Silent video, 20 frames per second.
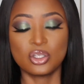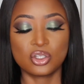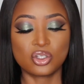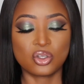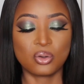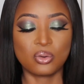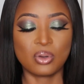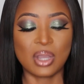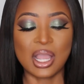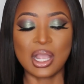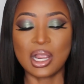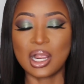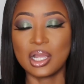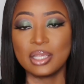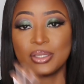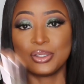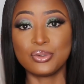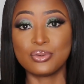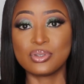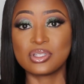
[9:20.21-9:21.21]
So I
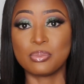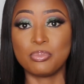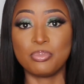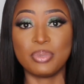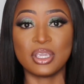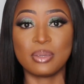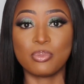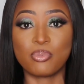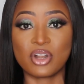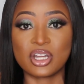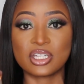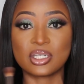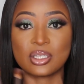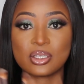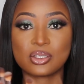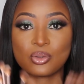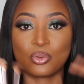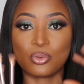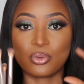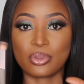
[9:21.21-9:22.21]
can't use big
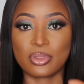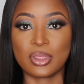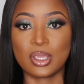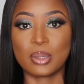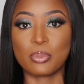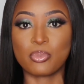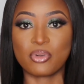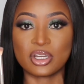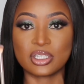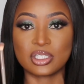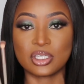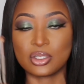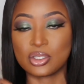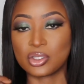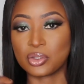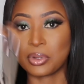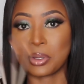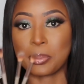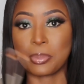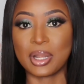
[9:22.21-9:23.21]
brushes or thick brushes
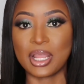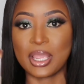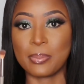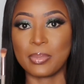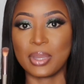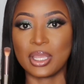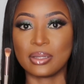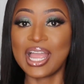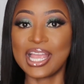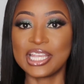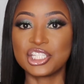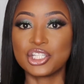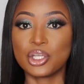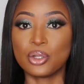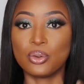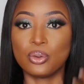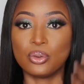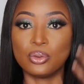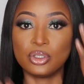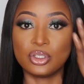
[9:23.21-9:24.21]
to apply my
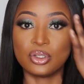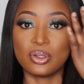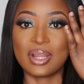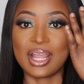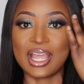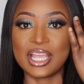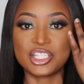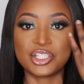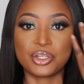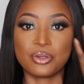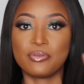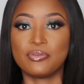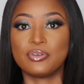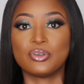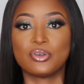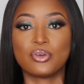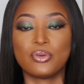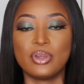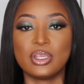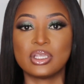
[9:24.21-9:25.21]
eyeshadow, you know, the eyeshadow for
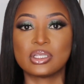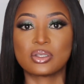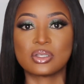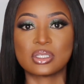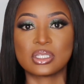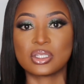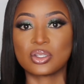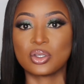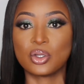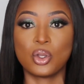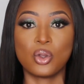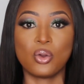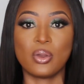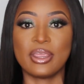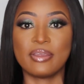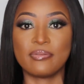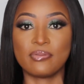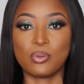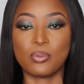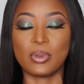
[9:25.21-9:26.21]
the crease, because it's gonna go
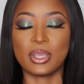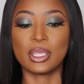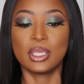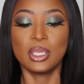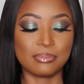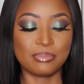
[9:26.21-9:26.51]
everywhere.